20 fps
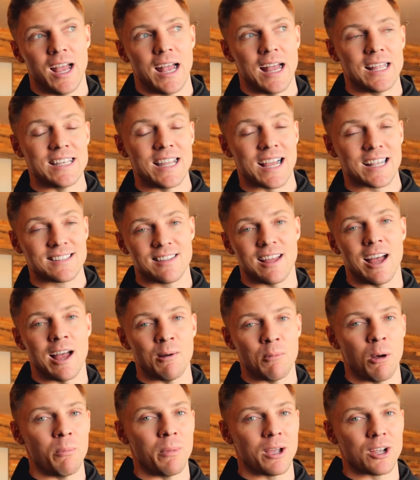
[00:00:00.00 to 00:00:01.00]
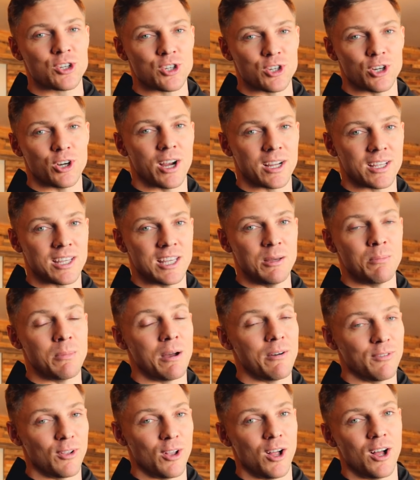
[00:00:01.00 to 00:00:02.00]
and next time I'll make sure I keep
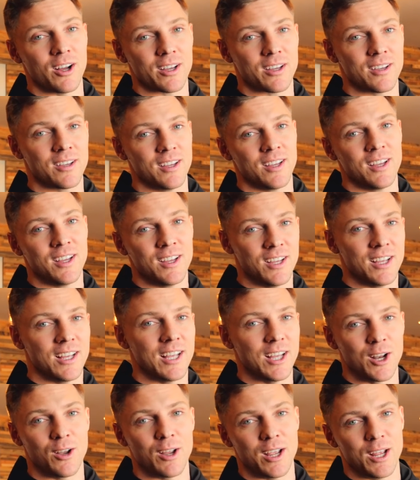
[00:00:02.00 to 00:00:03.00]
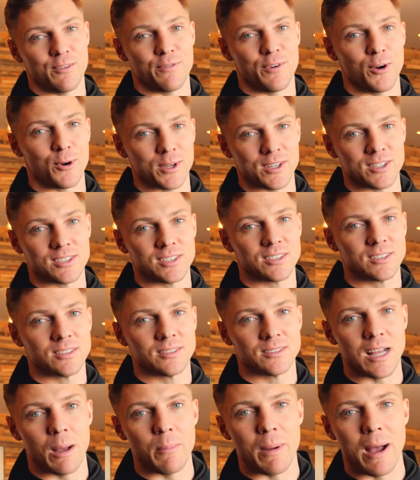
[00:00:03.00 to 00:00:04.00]
my vlog in
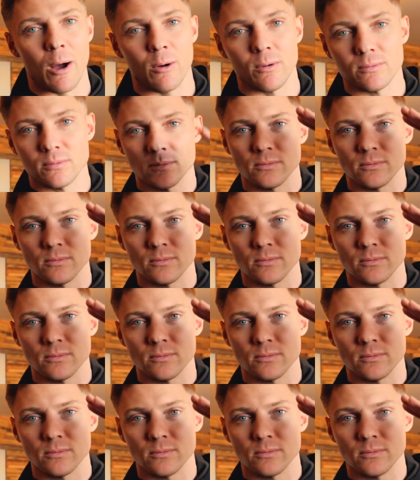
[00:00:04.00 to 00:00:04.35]
focus. I'm out.